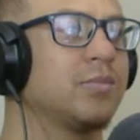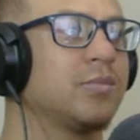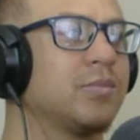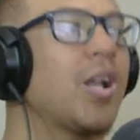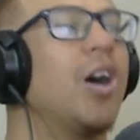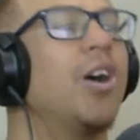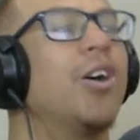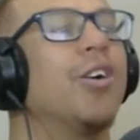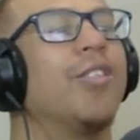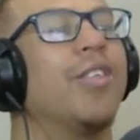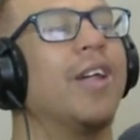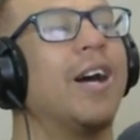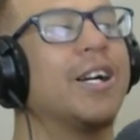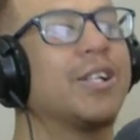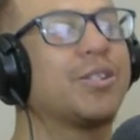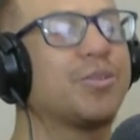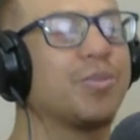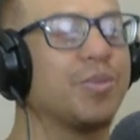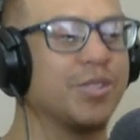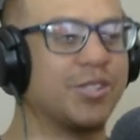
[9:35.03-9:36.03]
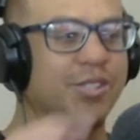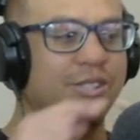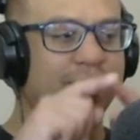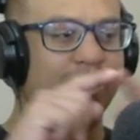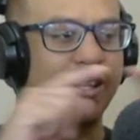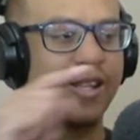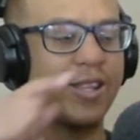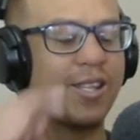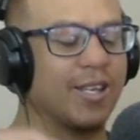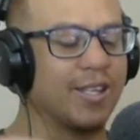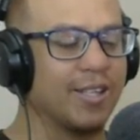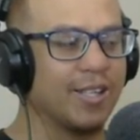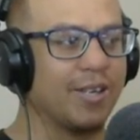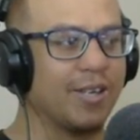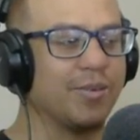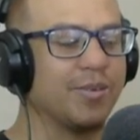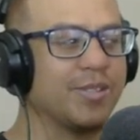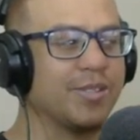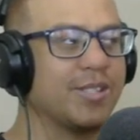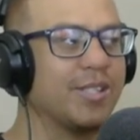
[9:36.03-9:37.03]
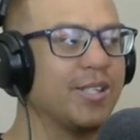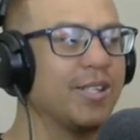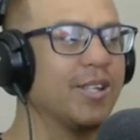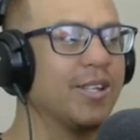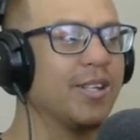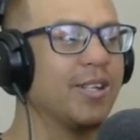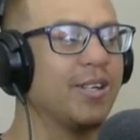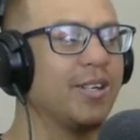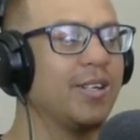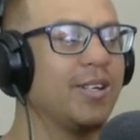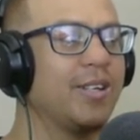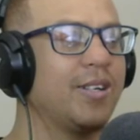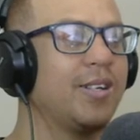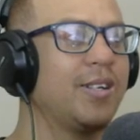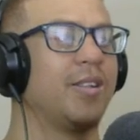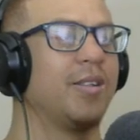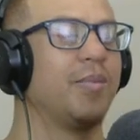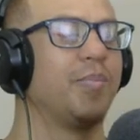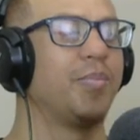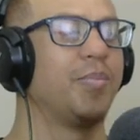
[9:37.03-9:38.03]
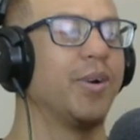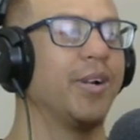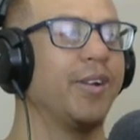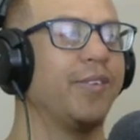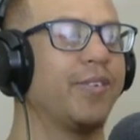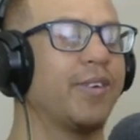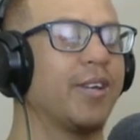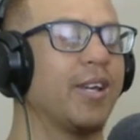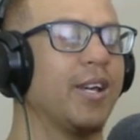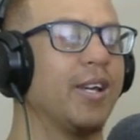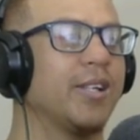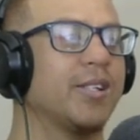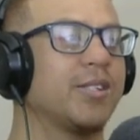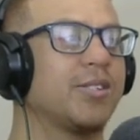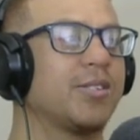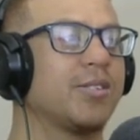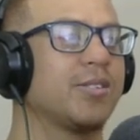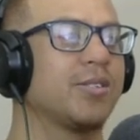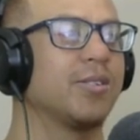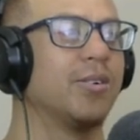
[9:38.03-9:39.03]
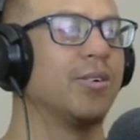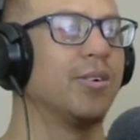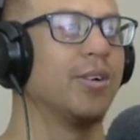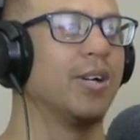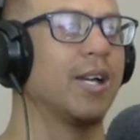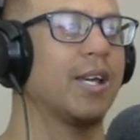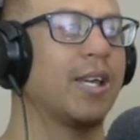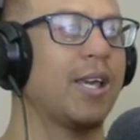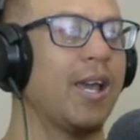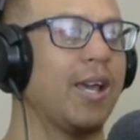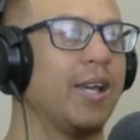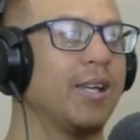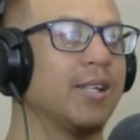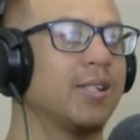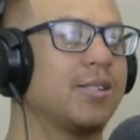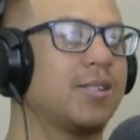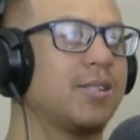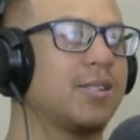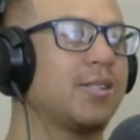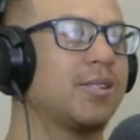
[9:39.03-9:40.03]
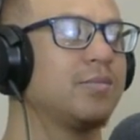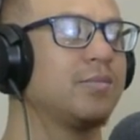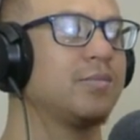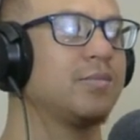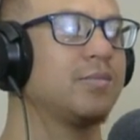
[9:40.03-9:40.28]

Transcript: Oh, that was the thing that was in the briefcase or her case.